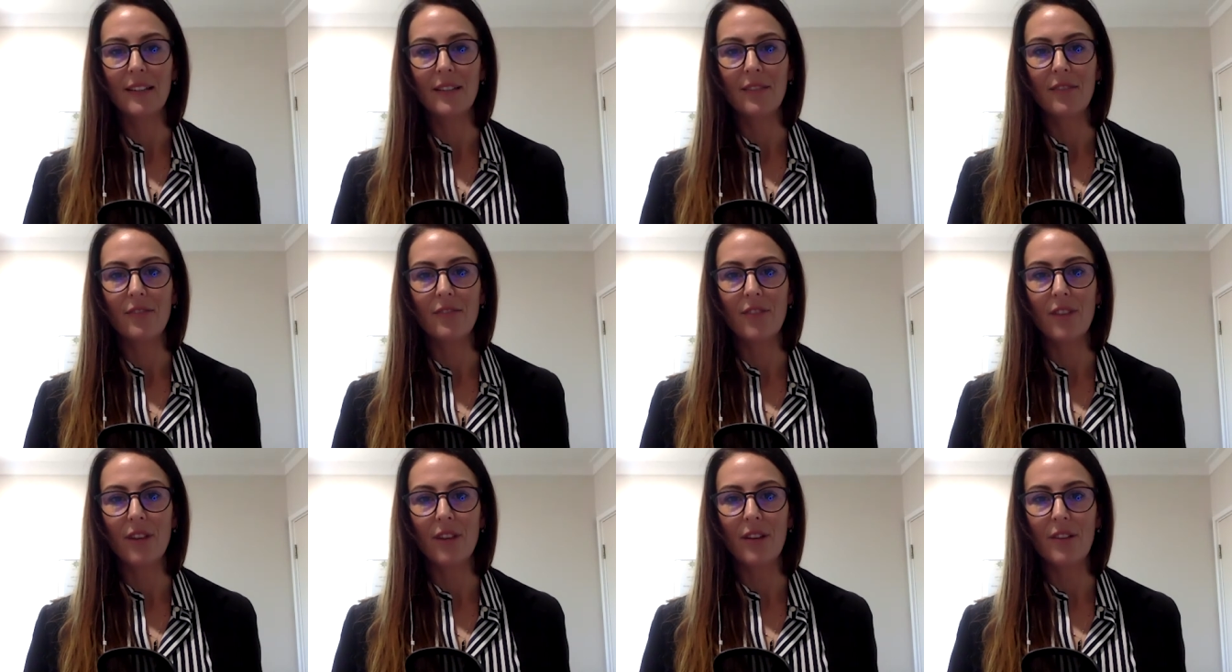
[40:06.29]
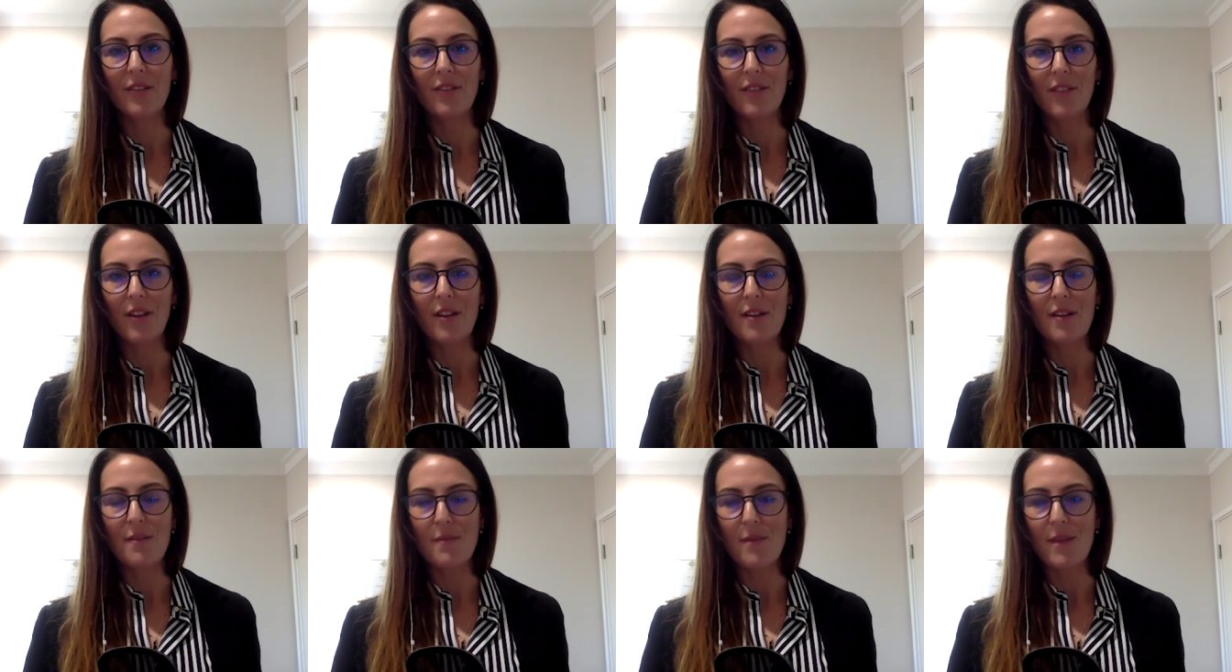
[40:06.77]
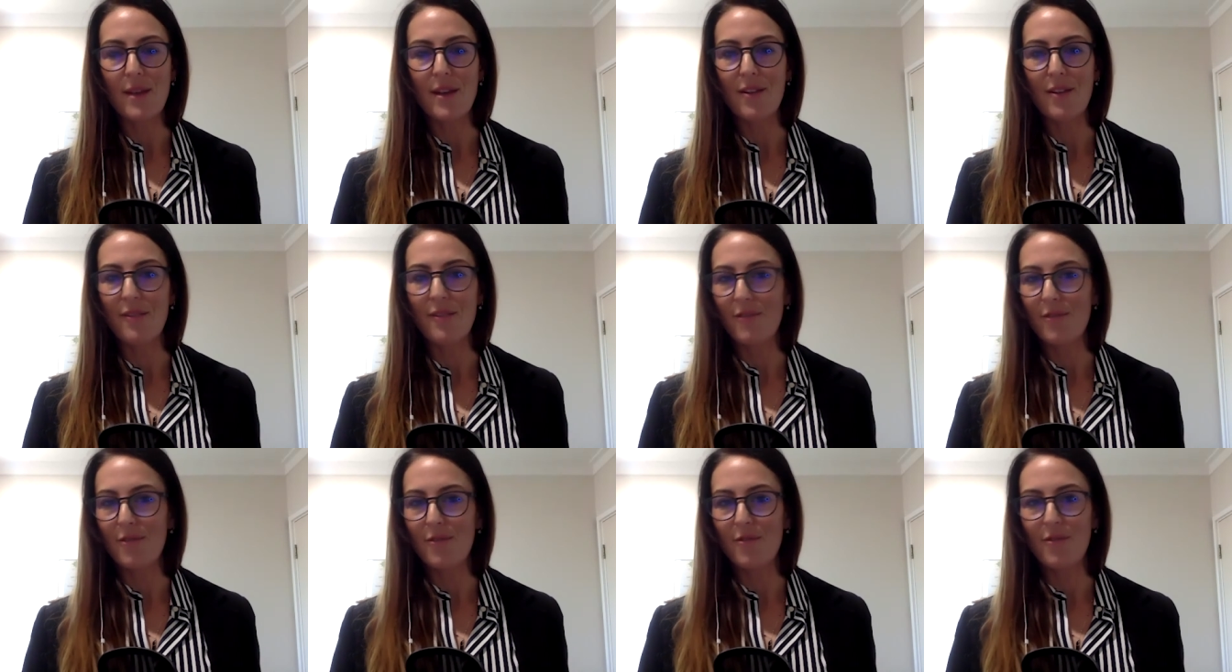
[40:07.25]
very, very aware
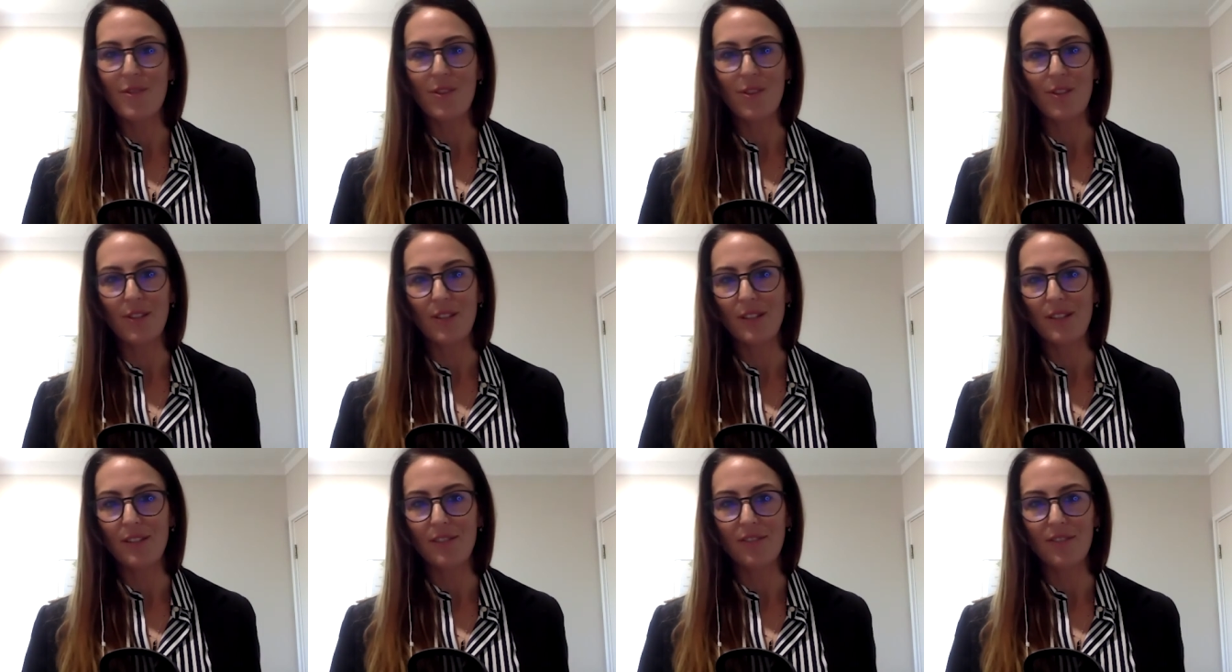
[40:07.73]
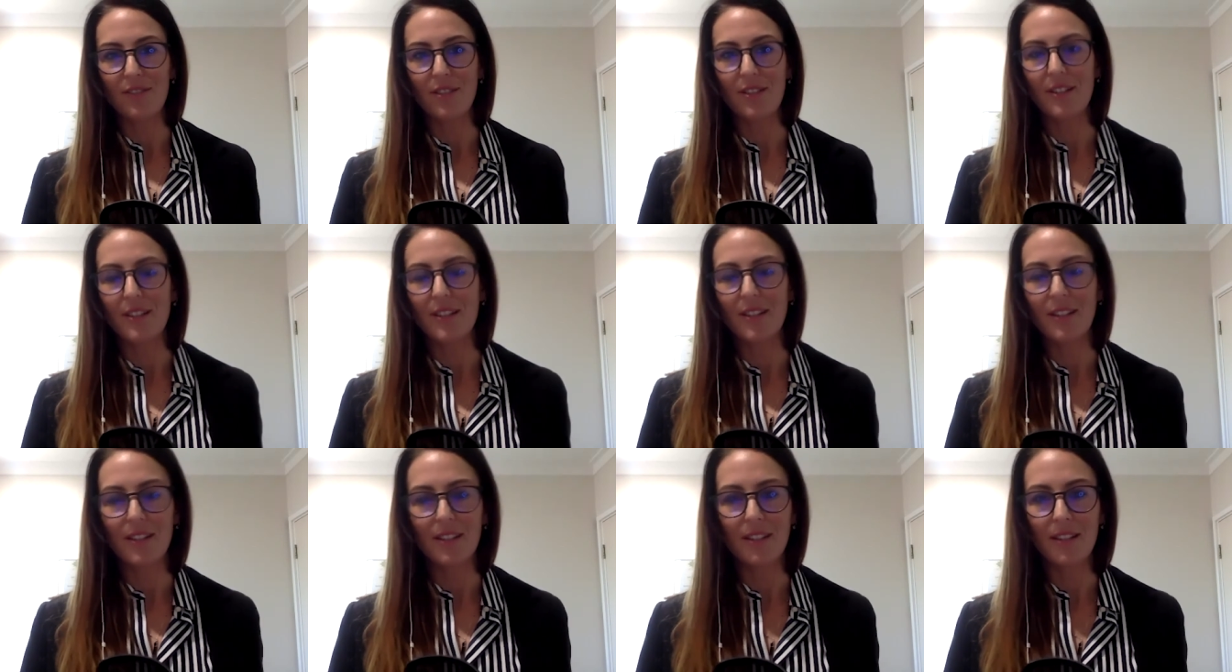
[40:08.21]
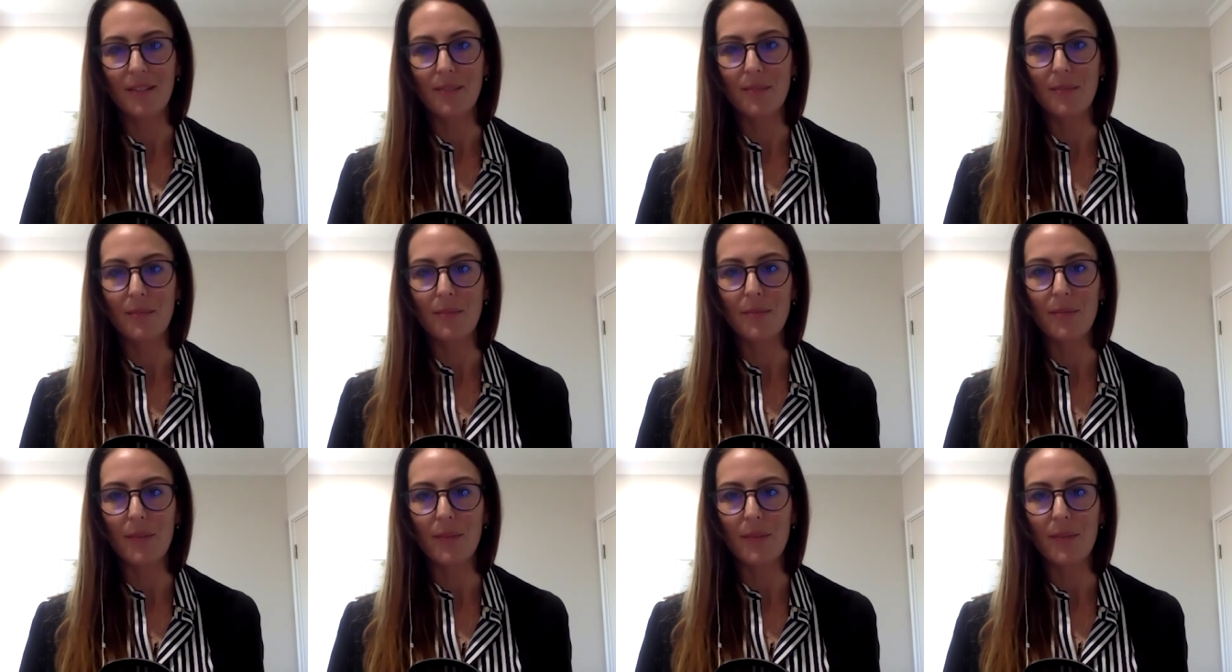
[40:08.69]
of all those differences.